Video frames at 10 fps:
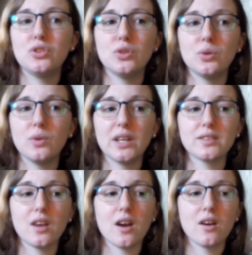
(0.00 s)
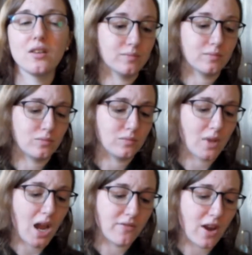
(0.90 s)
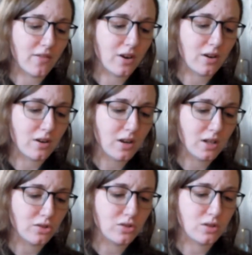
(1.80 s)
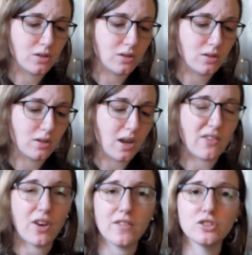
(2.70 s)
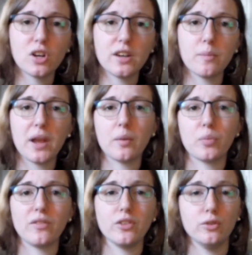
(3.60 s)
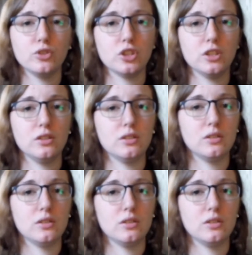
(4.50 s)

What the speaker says: 2 weeks ago. I've never tried a Makeup Revolution